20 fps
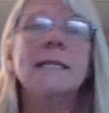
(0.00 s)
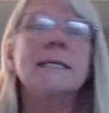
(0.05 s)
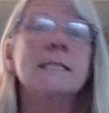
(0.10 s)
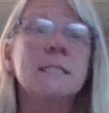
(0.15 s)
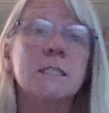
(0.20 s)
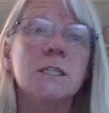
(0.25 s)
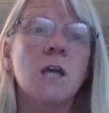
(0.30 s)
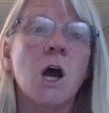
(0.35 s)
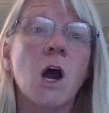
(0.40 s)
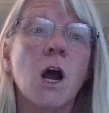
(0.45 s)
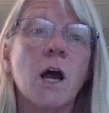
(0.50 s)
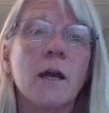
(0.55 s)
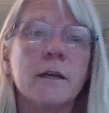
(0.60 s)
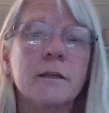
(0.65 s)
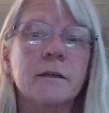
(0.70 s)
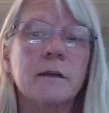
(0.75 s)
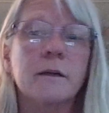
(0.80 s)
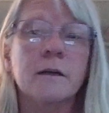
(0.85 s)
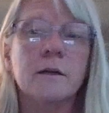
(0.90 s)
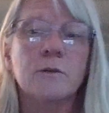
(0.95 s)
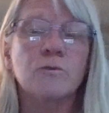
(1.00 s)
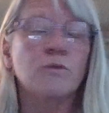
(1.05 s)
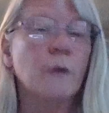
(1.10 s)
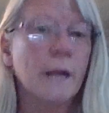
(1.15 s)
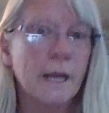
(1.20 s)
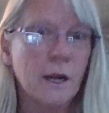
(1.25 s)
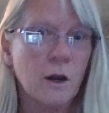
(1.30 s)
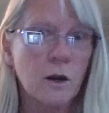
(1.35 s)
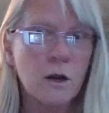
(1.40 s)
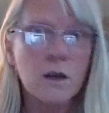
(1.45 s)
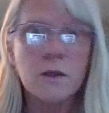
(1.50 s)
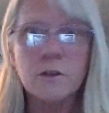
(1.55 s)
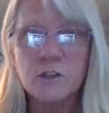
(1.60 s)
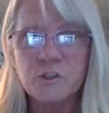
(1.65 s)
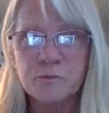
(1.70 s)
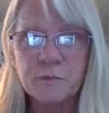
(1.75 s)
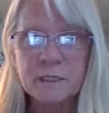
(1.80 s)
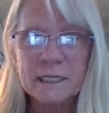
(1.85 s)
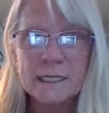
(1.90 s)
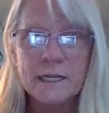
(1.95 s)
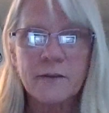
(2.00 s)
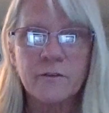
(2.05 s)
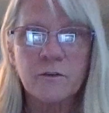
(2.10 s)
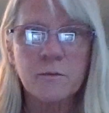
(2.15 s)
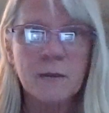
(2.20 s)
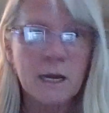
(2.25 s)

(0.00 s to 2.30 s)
is not rare. There's plenty of them